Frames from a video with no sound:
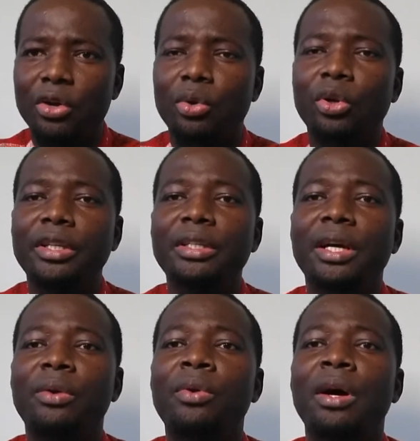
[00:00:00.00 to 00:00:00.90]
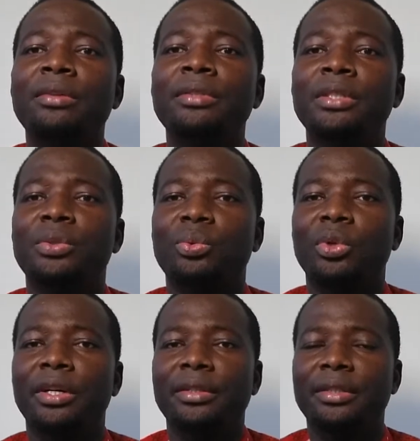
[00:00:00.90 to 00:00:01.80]
going around this
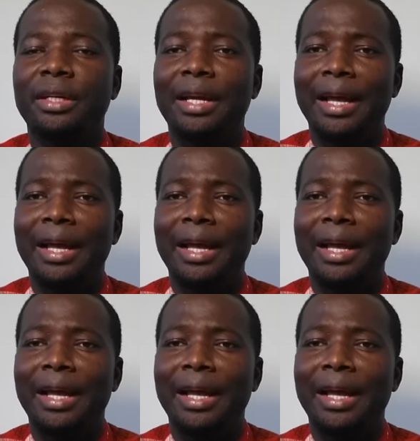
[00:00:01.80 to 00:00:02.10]
world,